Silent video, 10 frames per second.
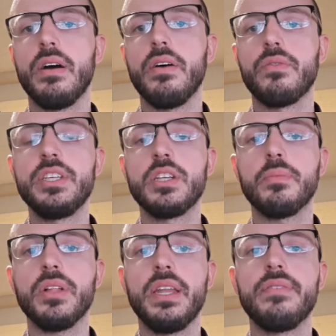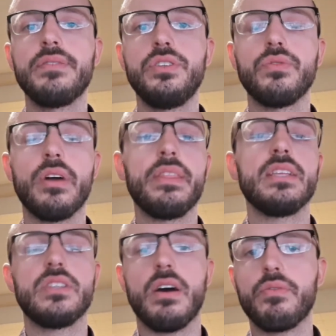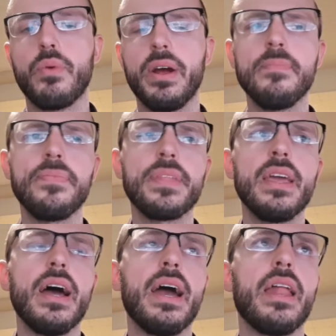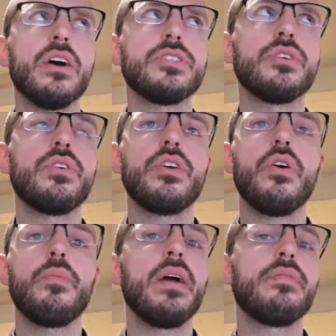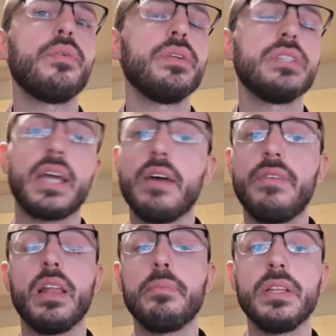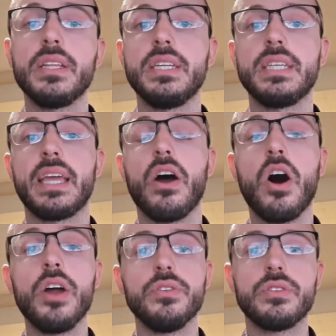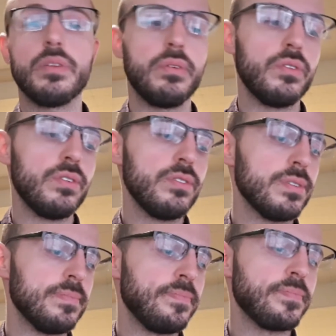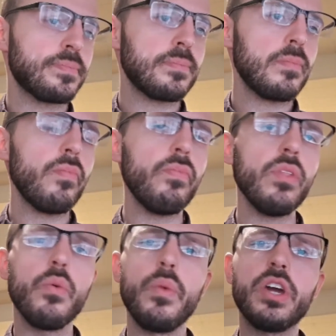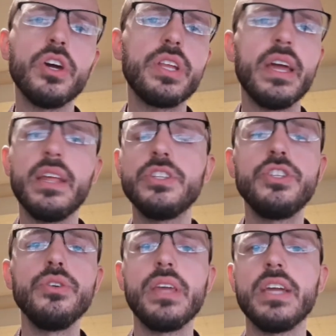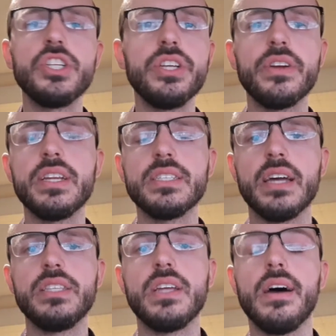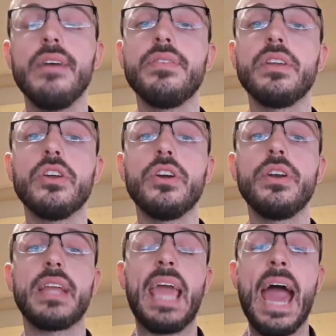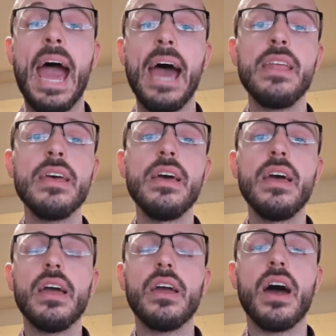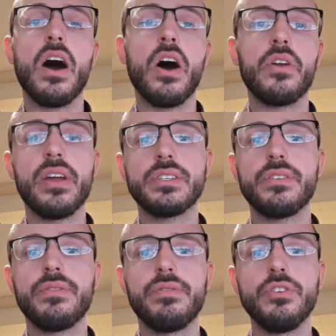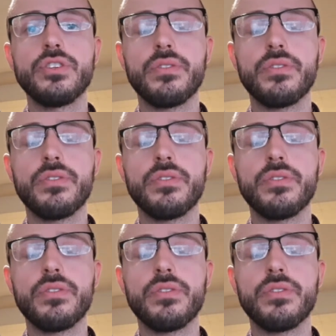reasonable enough to run that software. And I also don't know everyone's availability to get on those computers. We could get into the engineering design stuff and learn CAD, Autodesk Fusion